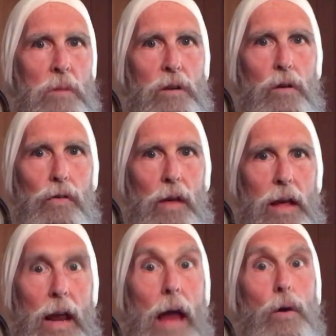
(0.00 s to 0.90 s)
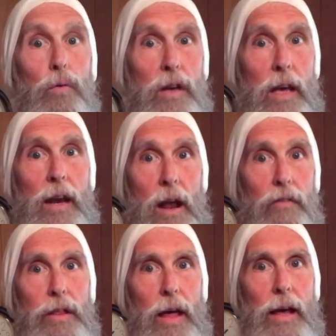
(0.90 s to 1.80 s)
You're saying I don't get
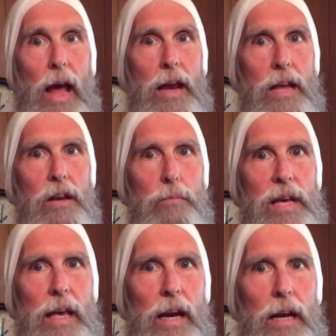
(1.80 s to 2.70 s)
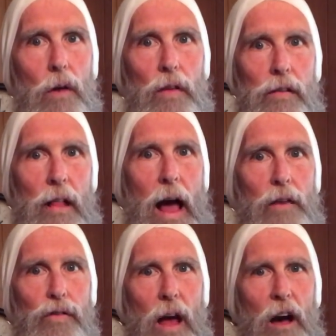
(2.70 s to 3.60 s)
everything I need to be getting on this
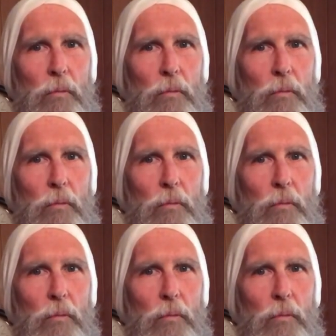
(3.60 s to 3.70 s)
lifestyle,